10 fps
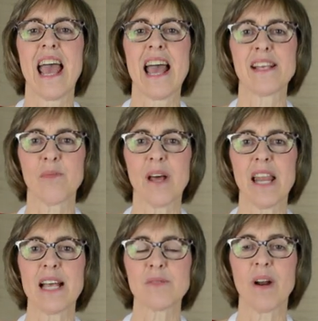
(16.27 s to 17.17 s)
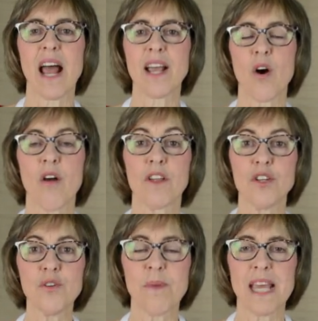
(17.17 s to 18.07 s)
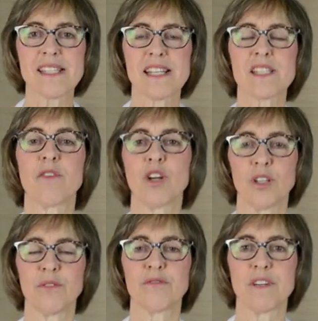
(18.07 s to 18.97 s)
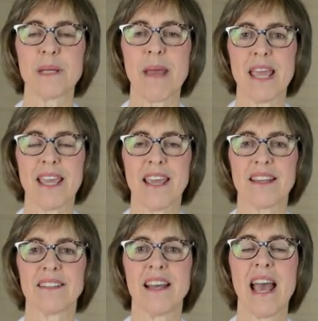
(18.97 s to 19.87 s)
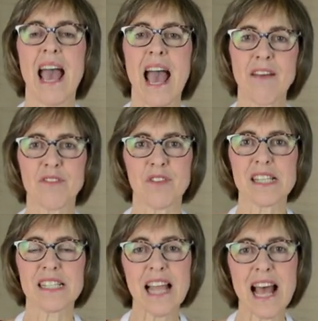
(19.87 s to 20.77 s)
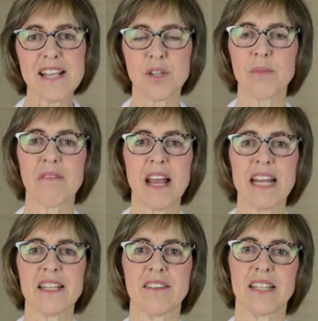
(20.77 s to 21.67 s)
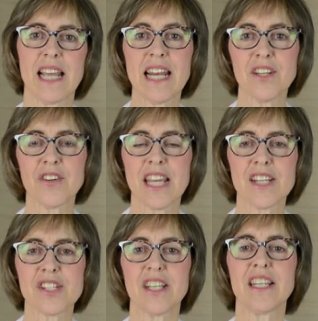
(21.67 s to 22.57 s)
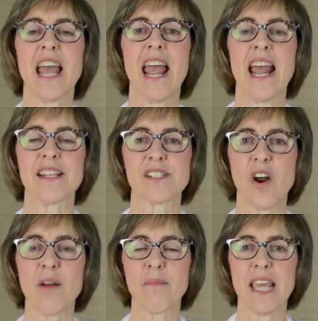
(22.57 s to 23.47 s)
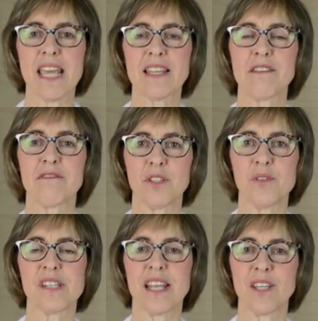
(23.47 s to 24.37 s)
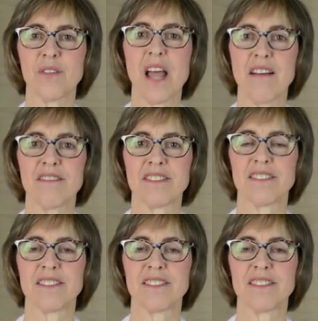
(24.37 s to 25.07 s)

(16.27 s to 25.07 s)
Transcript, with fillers: as well as what I call the new basics for gluten free baking. After this class, you'll be ready to get in your kitchen and start making the foods that you love.